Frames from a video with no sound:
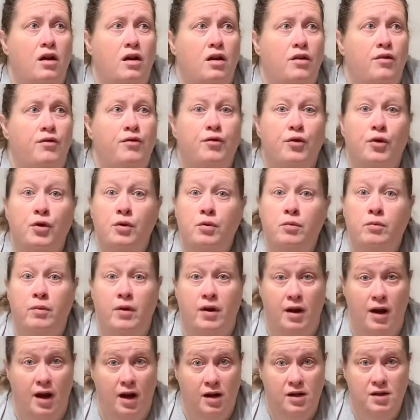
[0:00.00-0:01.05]
Fruit,
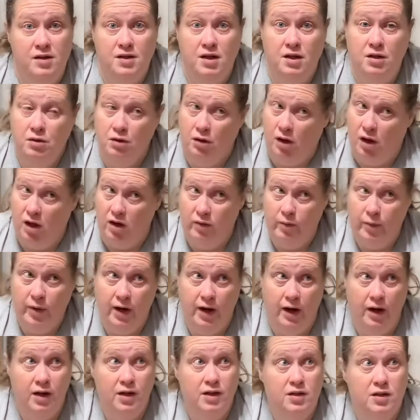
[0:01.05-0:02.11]
bananas. I do a lot of
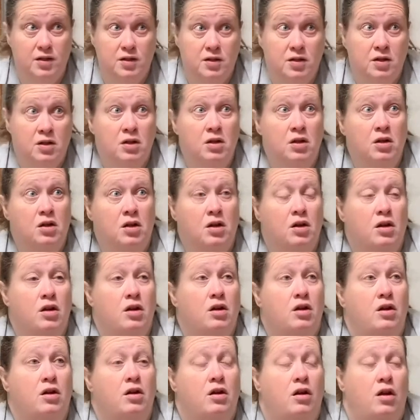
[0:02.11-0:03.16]
bananas.
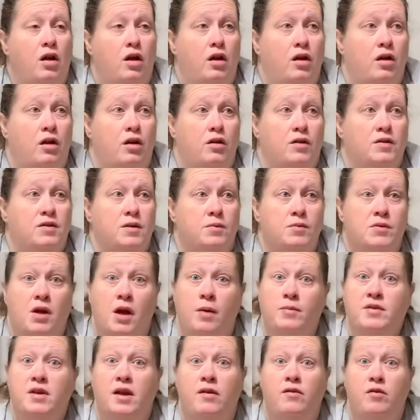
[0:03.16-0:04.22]
Sometimes
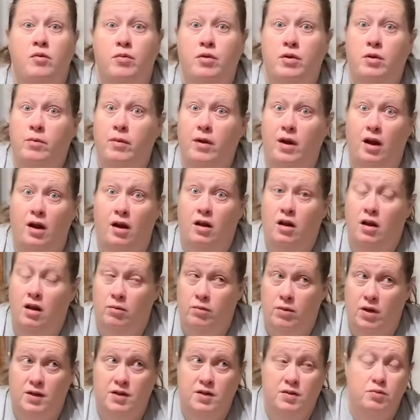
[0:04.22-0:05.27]
I even put a banana in my
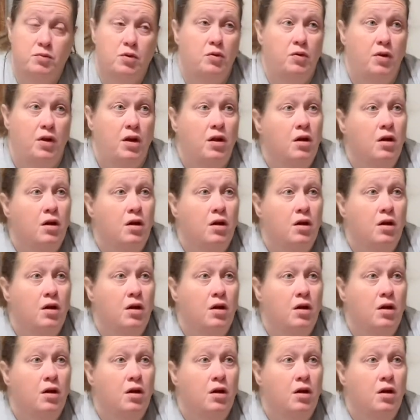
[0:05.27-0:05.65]
smoothie.